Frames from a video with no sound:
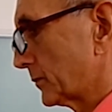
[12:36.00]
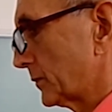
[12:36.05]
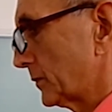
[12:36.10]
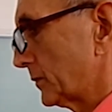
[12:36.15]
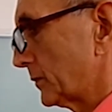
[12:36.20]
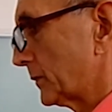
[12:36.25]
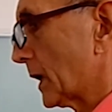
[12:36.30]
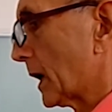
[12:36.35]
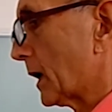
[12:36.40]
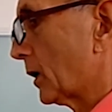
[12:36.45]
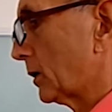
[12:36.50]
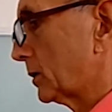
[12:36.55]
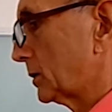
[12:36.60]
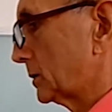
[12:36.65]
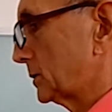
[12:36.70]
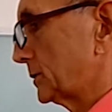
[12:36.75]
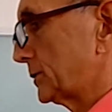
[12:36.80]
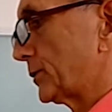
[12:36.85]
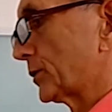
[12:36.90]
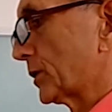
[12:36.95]
Now,
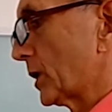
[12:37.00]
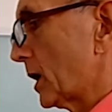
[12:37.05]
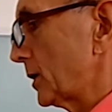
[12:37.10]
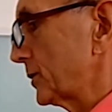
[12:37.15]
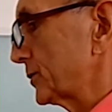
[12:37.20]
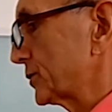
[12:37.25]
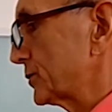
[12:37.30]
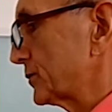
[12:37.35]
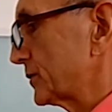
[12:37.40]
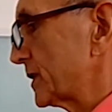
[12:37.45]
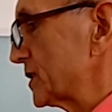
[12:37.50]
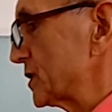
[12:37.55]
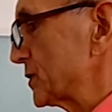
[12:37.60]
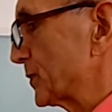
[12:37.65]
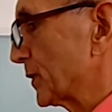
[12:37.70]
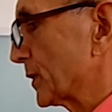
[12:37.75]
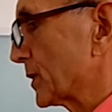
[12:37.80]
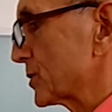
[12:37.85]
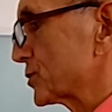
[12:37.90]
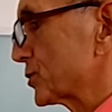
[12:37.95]
you can't do this
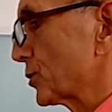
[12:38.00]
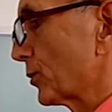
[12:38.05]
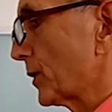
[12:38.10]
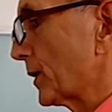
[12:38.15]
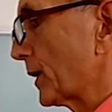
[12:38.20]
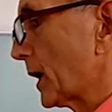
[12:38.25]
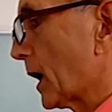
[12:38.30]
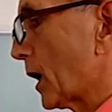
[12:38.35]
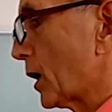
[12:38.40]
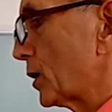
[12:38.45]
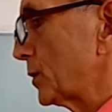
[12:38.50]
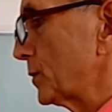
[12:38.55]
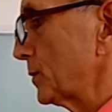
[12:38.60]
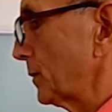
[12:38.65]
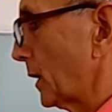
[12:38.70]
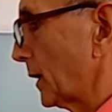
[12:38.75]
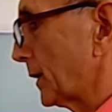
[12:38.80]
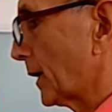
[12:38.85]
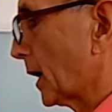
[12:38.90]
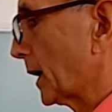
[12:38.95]
because you're at home
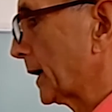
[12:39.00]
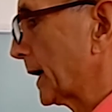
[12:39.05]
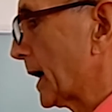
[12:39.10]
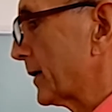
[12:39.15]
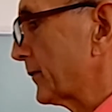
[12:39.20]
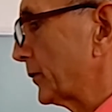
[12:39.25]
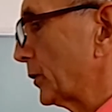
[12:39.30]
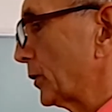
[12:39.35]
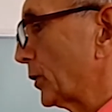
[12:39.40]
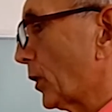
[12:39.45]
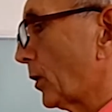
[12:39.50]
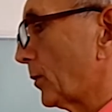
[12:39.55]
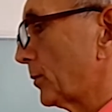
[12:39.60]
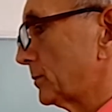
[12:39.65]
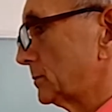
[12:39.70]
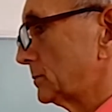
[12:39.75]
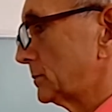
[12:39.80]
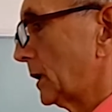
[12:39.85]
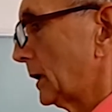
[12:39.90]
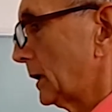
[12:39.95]
and I haven't
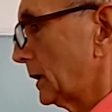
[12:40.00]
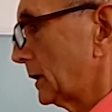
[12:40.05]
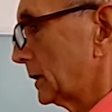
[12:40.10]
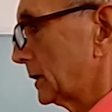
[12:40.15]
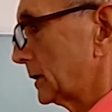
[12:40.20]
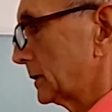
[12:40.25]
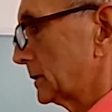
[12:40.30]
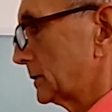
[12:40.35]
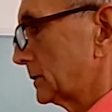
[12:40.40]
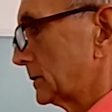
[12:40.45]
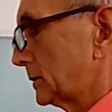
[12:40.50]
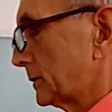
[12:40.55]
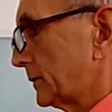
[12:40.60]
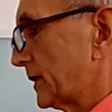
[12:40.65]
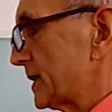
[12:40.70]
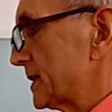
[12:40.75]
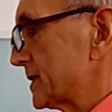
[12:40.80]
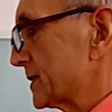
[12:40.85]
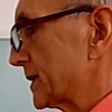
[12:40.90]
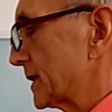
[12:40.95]
got
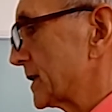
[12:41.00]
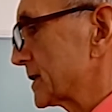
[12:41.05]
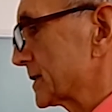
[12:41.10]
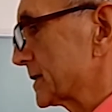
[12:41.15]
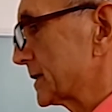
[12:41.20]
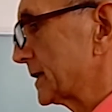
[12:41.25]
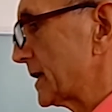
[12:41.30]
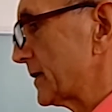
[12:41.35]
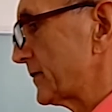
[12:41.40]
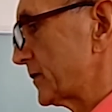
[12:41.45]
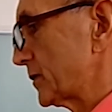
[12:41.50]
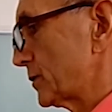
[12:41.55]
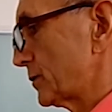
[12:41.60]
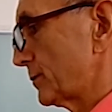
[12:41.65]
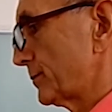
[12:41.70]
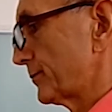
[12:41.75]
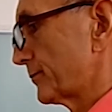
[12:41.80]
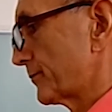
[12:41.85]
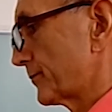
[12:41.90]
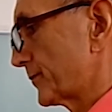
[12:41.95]
these things to give you.
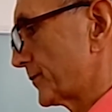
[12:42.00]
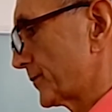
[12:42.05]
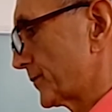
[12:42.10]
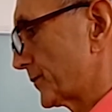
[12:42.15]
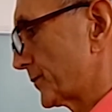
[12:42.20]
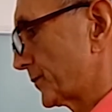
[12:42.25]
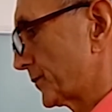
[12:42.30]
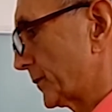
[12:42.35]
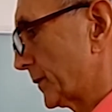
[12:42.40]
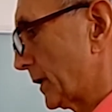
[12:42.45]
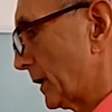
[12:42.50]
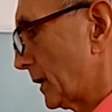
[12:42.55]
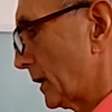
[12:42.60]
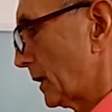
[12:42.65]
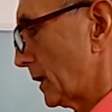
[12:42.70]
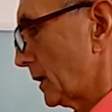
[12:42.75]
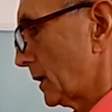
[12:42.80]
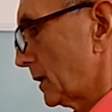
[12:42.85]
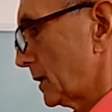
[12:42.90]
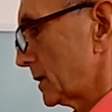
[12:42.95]

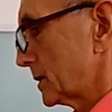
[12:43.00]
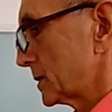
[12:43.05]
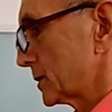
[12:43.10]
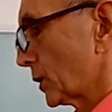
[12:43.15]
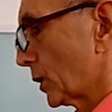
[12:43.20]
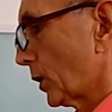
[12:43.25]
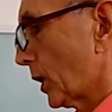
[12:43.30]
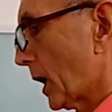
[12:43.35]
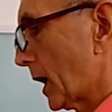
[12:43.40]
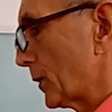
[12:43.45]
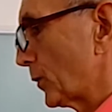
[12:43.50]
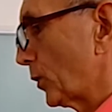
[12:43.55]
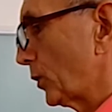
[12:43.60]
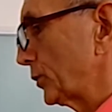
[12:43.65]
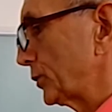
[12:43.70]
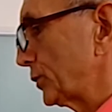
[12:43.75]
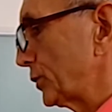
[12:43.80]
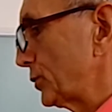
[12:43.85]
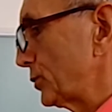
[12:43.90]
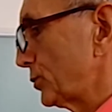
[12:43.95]
So I
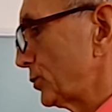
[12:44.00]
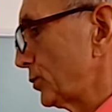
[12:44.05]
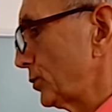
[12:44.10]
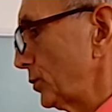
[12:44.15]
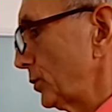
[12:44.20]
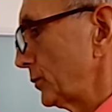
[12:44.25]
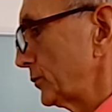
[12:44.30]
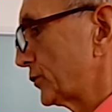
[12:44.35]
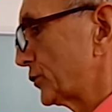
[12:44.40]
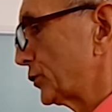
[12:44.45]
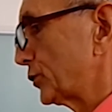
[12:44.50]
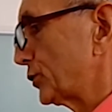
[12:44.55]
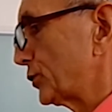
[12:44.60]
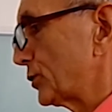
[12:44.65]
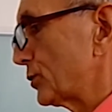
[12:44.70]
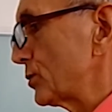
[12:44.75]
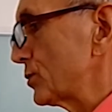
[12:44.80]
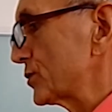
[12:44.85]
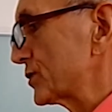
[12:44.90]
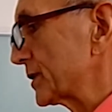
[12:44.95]
want you to
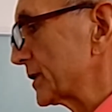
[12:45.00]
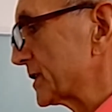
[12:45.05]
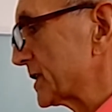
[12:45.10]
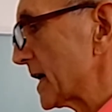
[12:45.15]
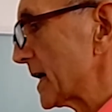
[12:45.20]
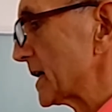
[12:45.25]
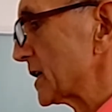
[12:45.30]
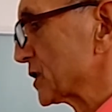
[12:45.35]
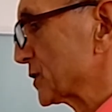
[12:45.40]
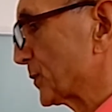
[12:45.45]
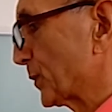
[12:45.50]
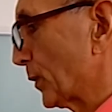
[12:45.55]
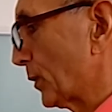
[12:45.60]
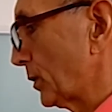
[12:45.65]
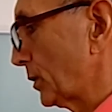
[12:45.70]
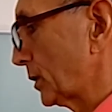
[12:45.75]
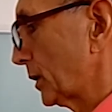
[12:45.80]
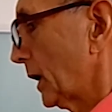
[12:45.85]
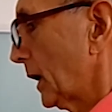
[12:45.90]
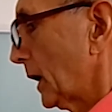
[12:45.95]
use the
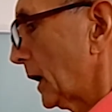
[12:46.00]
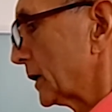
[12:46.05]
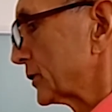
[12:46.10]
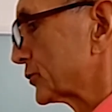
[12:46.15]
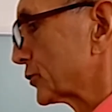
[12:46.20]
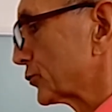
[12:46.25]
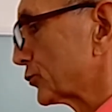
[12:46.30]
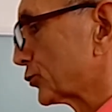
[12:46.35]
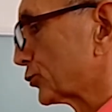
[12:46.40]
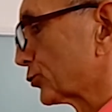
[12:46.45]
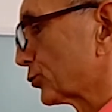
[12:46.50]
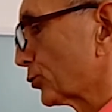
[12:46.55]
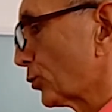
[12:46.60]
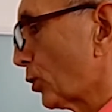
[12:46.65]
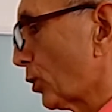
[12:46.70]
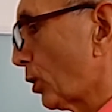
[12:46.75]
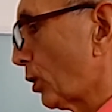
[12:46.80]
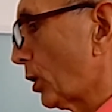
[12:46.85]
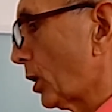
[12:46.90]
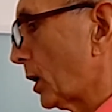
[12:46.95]
textbook and to
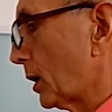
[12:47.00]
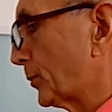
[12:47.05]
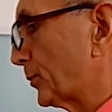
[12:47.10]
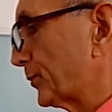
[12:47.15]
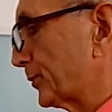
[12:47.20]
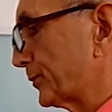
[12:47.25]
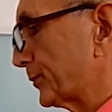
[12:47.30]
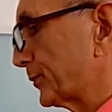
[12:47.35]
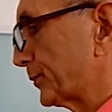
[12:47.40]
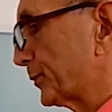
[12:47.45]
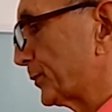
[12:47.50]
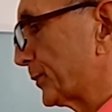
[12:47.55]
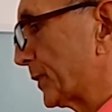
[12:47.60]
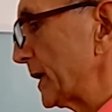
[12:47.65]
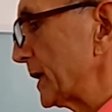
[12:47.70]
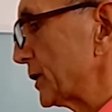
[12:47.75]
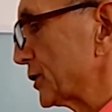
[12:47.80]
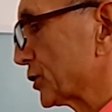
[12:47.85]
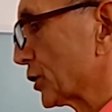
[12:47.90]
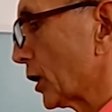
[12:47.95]
draw a
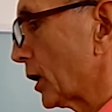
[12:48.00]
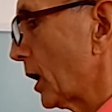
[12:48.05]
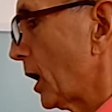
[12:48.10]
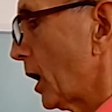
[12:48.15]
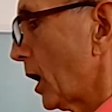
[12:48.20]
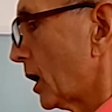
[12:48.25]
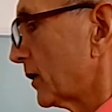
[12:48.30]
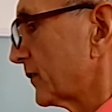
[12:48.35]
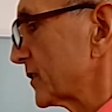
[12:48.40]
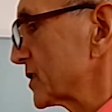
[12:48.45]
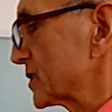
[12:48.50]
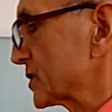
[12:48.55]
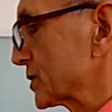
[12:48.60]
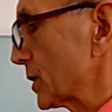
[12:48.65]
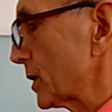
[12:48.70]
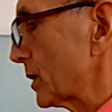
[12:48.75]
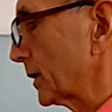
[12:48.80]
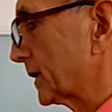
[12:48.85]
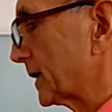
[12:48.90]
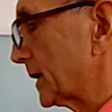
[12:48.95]
picture of a
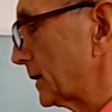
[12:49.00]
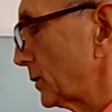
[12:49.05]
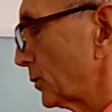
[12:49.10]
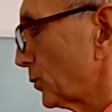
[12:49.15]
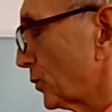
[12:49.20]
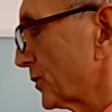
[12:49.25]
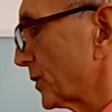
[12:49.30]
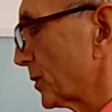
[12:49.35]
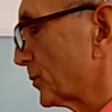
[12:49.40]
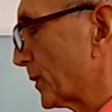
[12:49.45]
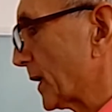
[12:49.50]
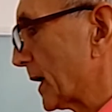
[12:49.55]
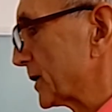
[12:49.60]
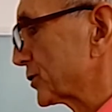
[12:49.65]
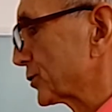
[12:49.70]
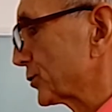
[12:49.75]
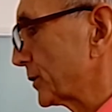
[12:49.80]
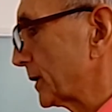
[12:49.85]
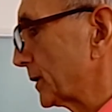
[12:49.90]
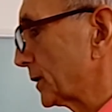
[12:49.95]
circuit with a
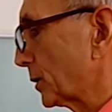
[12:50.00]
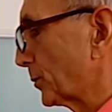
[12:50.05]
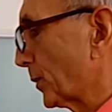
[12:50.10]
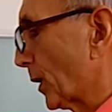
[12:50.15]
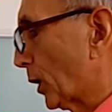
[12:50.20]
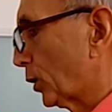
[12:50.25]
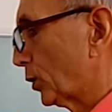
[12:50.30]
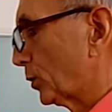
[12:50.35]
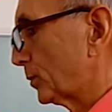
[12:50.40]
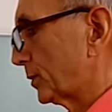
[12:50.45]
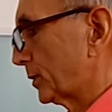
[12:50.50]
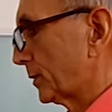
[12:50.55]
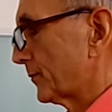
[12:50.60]
battery and a bulb.